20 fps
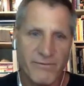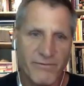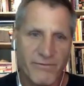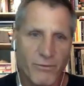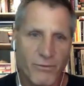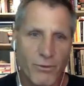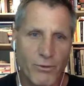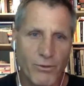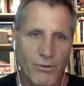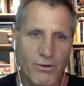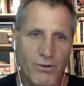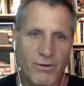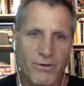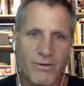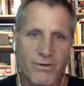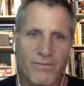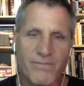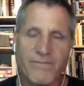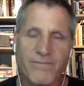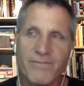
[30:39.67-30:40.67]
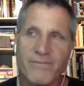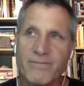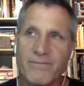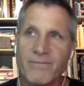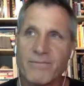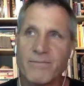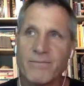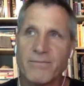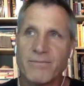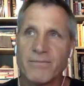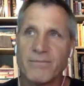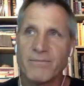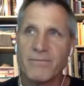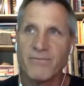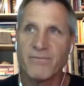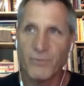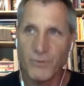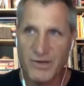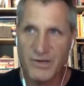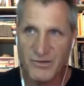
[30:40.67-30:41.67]
for
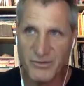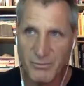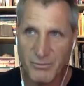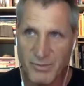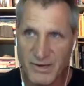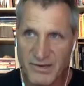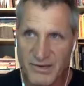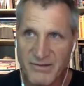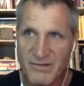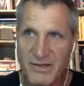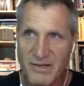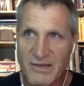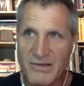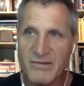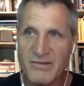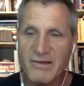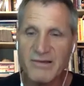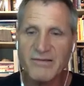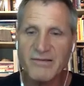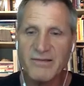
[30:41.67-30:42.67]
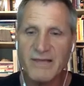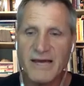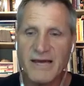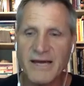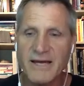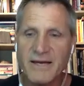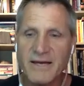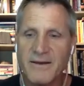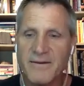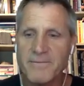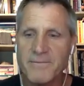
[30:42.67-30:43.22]
this business is that